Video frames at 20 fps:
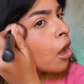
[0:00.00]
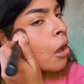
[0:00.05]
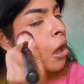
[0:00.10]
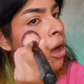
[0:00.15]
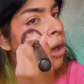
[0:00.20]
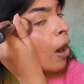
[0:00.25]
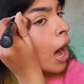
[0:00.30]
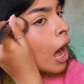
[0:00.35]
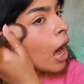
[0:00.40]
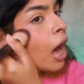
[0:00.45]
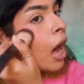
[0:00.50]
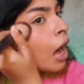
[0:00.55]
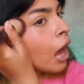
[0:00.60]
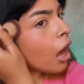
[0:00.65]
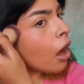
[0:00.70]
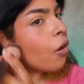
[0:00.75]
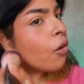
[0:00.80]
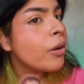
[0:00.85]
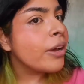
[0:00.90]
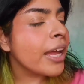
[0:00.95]

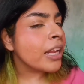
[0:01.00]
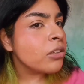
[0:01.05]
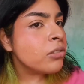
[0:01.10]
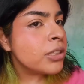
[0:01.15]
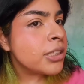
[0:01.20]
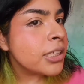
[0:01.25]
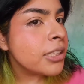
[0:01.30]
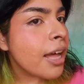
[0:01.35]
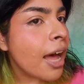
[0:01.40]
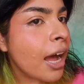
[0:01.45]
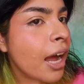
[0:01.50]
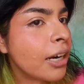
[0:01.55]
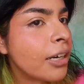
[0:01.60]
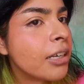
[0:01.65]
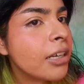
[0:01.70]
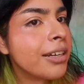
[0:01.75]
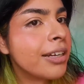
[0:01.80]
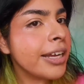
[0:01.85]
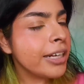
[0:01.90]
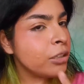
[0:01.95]
Wow, can you see that?
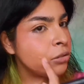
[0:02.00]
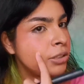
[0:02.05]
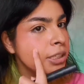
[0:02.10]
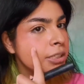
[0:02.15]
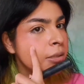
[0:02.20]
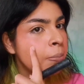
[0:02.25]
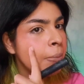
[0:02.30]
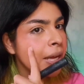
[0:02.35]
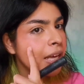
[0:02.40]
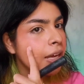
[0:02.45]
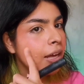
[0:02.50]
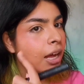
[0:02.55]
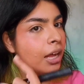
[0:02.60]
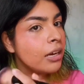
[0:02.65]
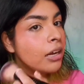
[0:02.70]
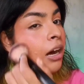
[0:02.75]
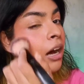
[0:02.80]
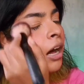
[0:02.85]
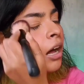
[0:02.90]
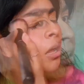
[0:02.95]
Can you see the pink
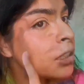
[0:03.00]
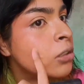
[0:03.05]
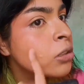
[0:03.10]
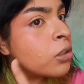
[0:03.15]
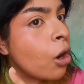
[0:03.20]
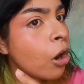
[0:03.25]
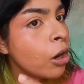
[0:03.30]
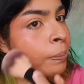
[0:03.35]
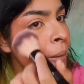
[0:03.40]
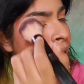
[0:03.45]
color? It is not